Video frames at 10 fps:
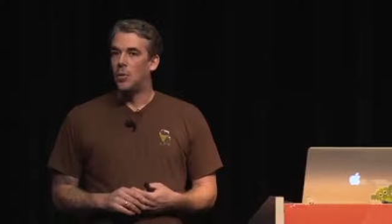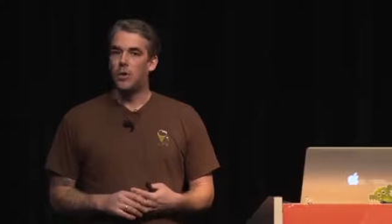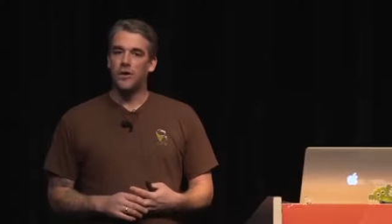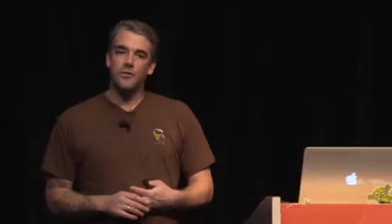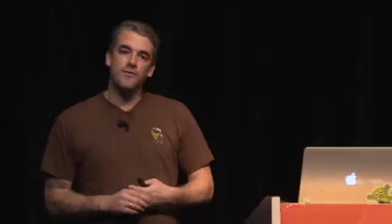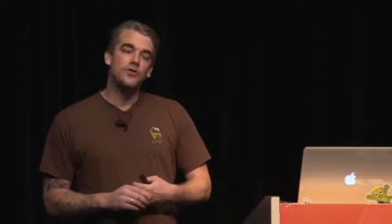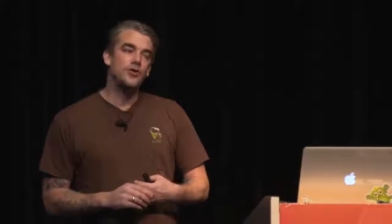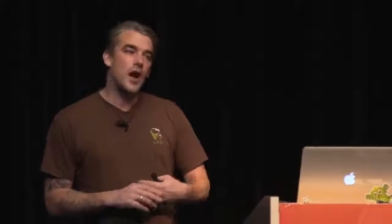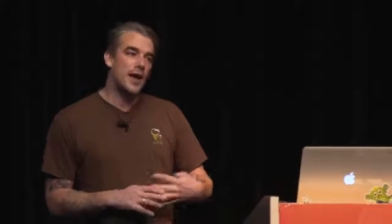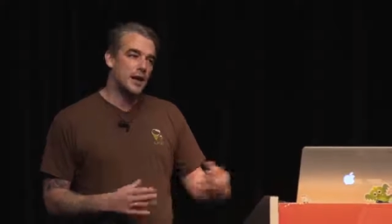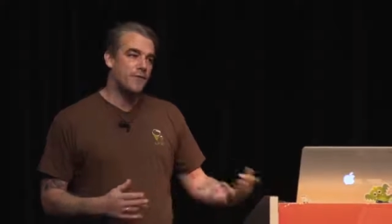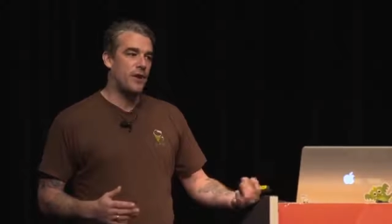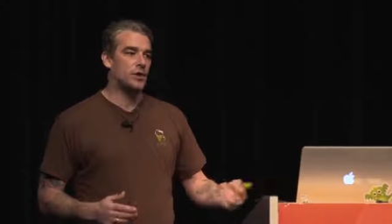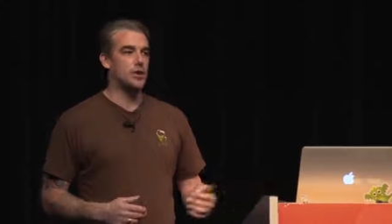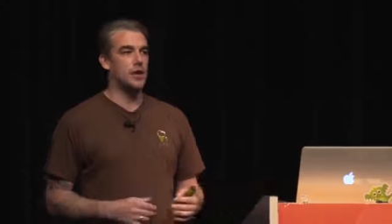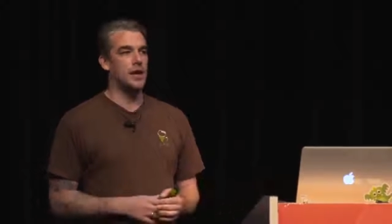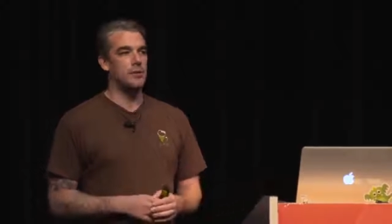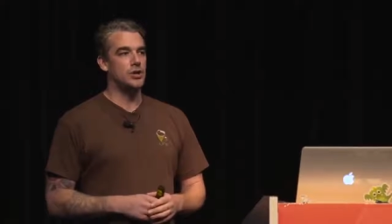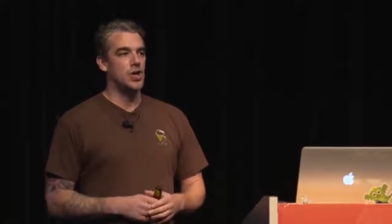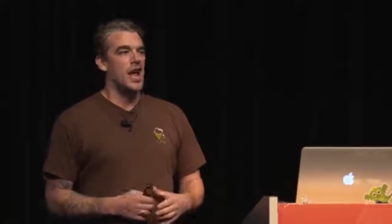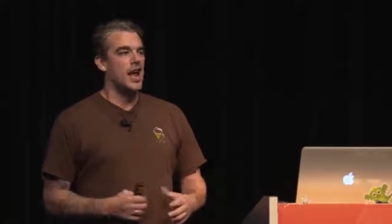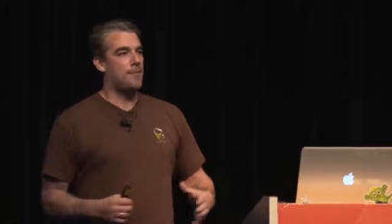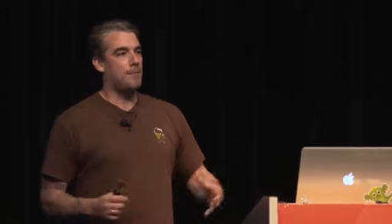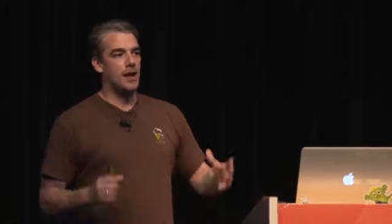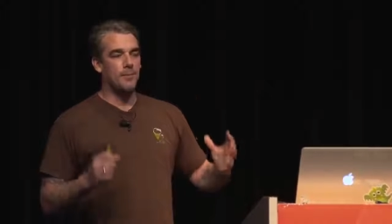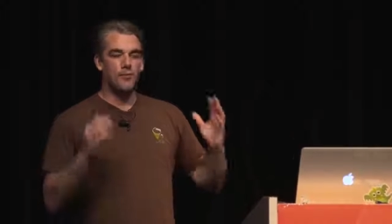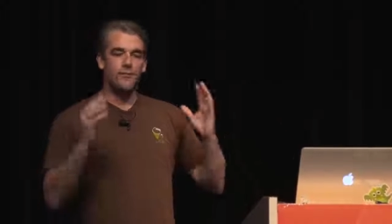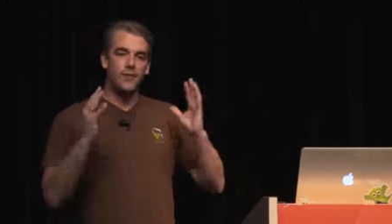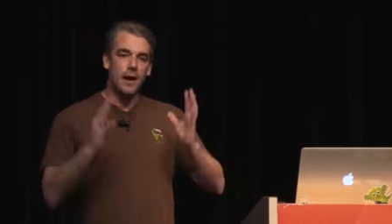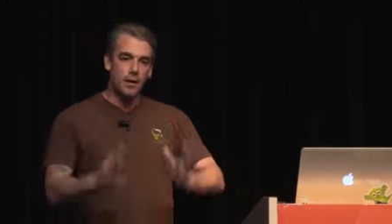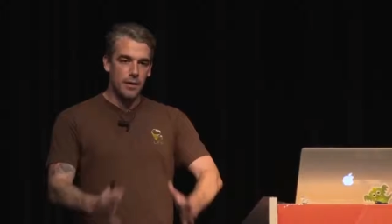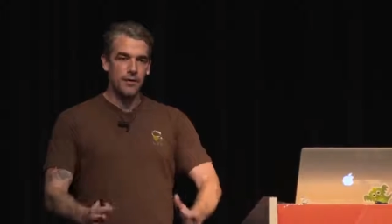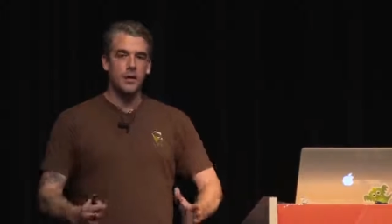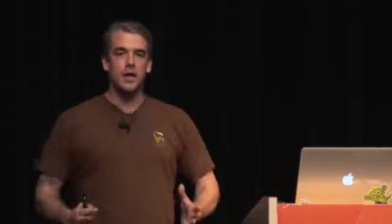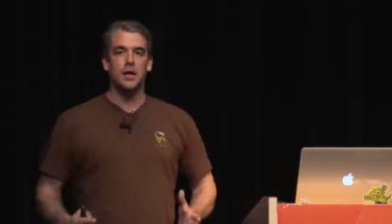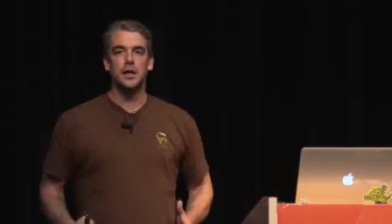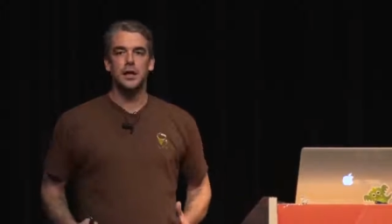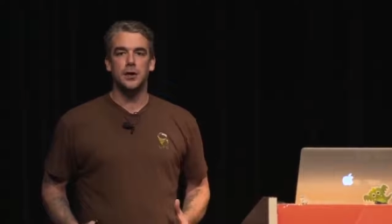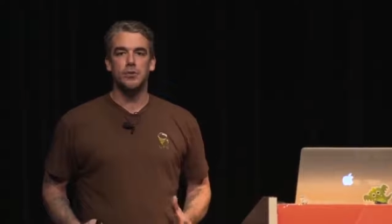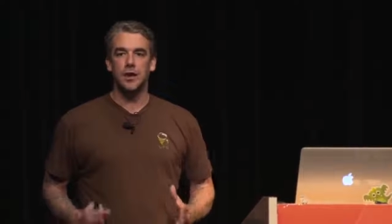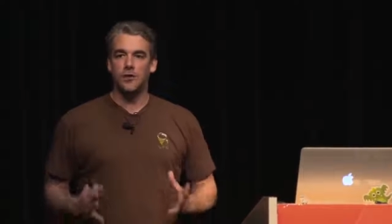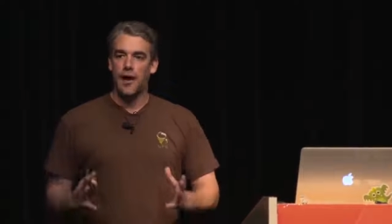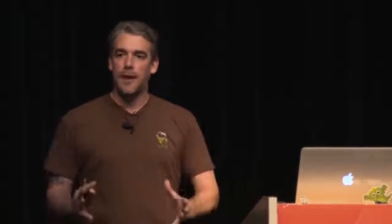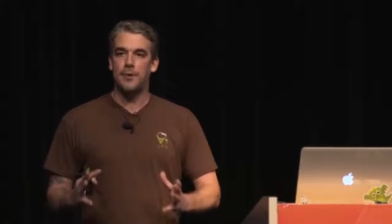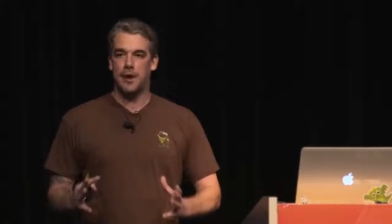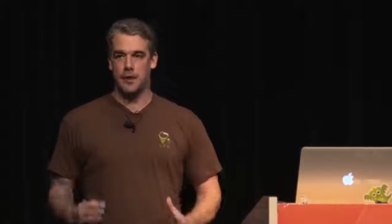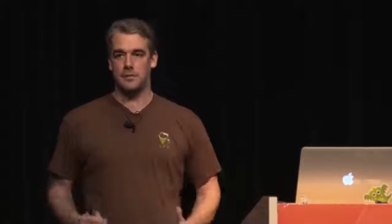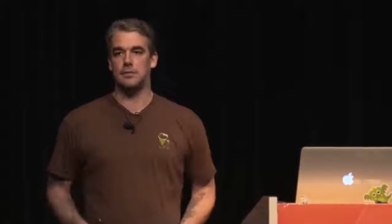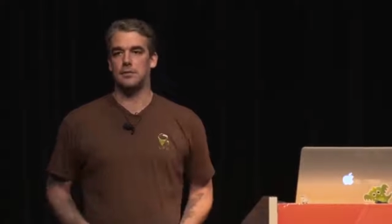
Whereas if you try it in a functional language, it becomes very, very clear what is happening.